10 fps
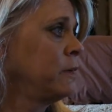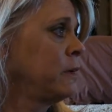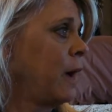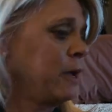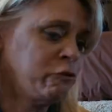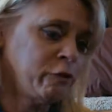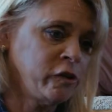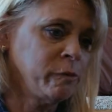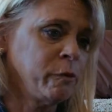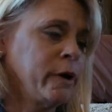I
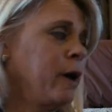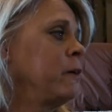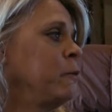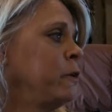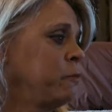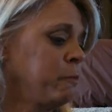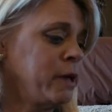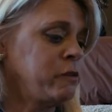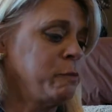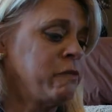stretch them around there, which
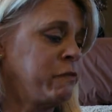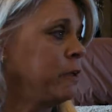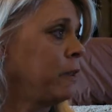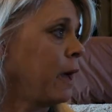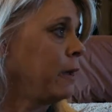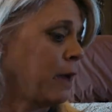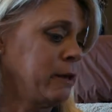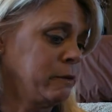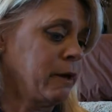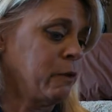makes me feel like,
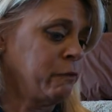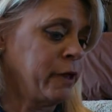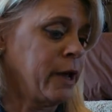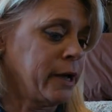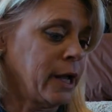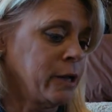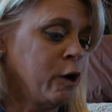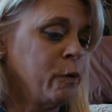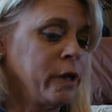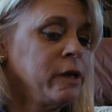I don't feel like it, I
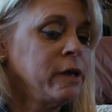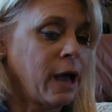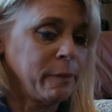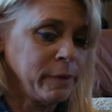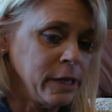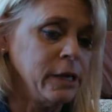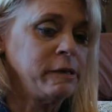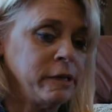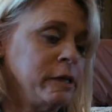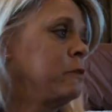know it, I'm getting
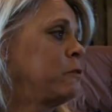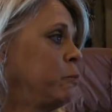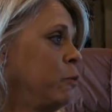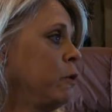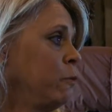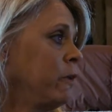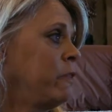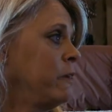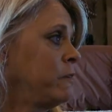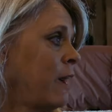tendon support with
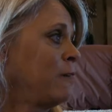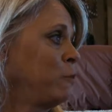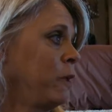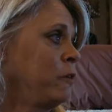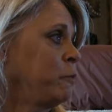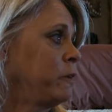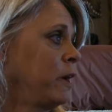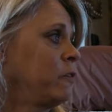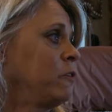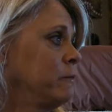this as well as
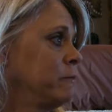protection.